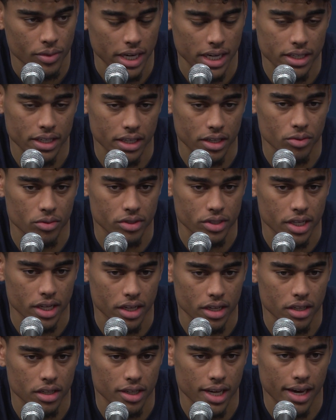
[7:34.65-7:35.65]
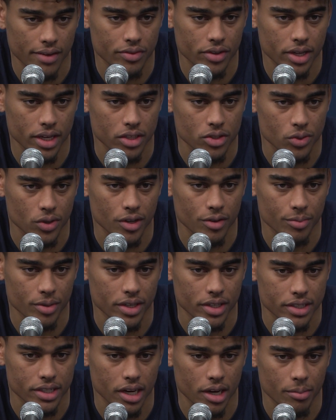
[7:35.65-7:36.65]
I think it was that after that
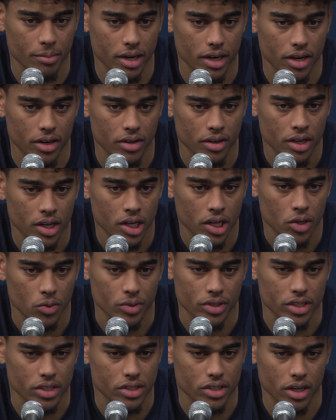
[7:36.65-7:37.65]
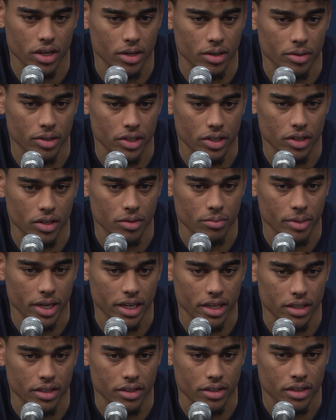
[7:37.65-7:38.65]
12-minute timeout, we just started, you know,
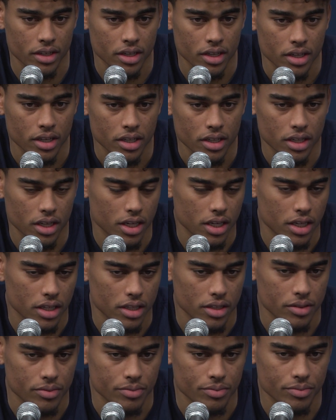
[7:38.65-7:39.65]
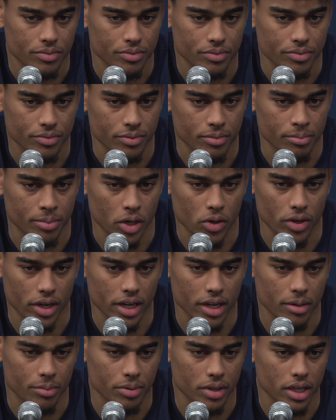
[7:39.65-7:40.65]
making
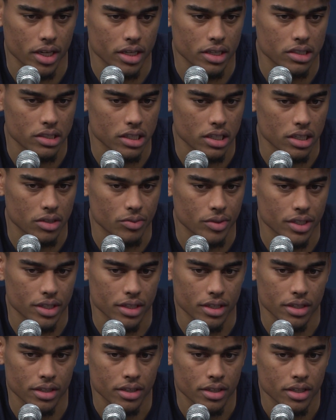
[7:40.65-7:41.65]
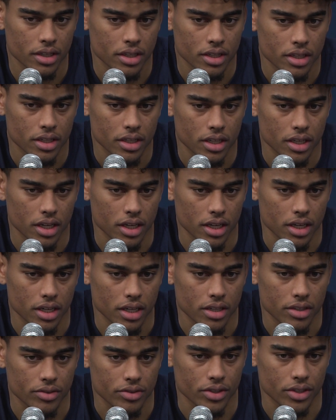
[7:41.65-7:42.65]
boneheaded plays. Like we would
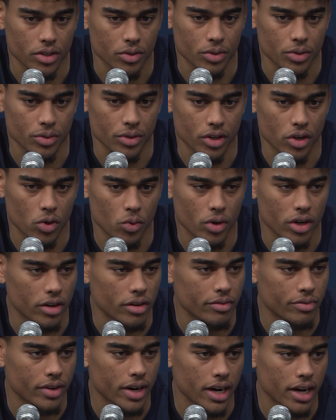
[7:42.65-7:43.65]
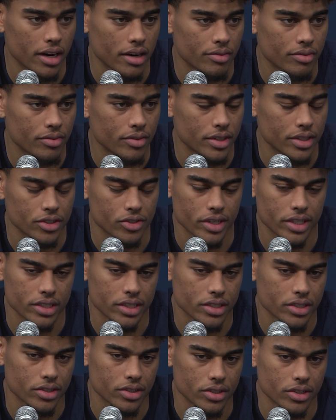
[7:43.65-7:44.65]
go 1-on-5 in
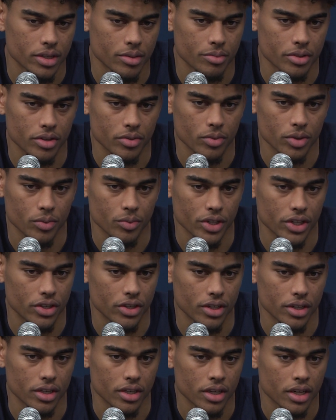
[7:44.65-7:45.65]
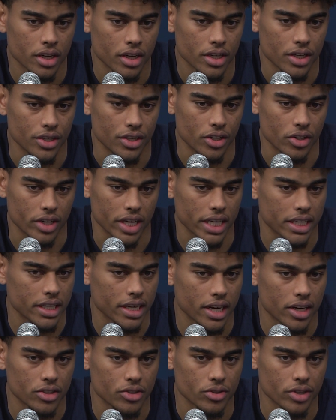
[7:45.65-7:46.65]
transition or something when we could have, you know, kicked
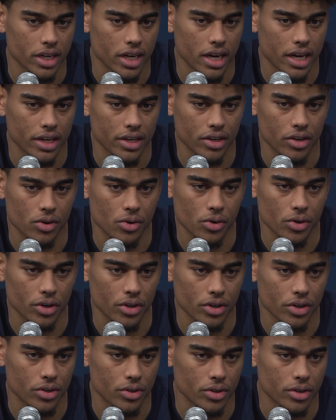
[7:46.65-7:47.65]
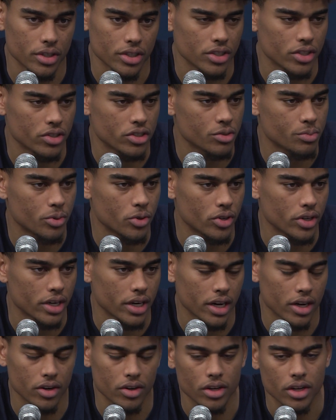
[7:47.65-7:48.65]
it out to a guy in the corner or, you know, just pulled
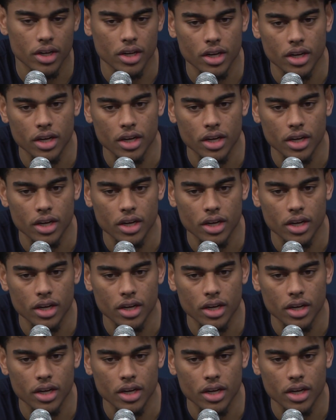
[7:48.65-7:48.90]
it out.